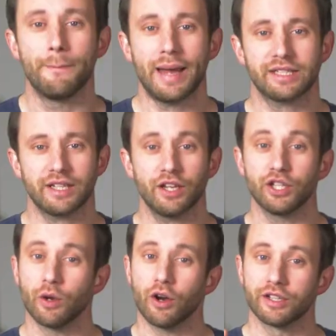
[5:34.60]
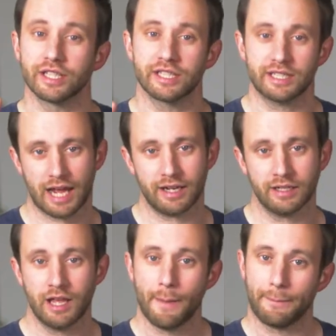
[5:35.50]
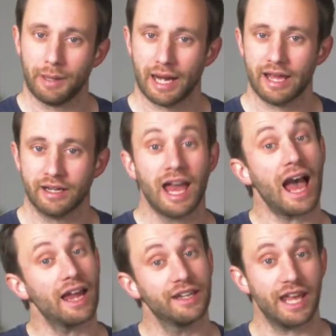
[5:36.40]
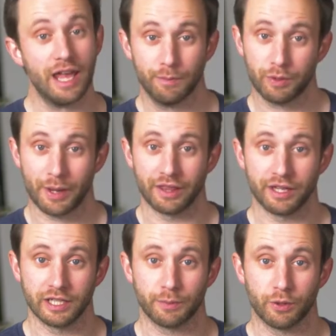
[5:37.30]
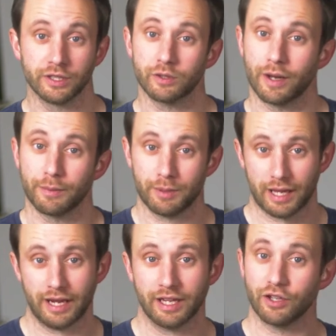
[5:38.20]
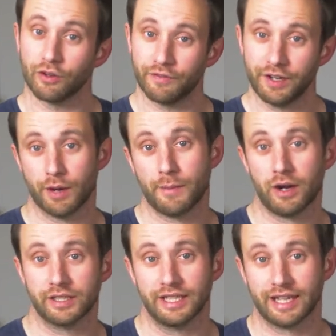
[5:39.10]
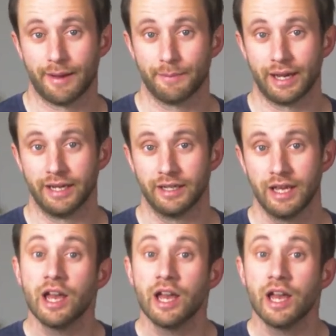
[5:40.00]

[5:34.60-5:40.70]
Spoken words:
better you understand, plan, and implement these points when planning your video marketing campaign,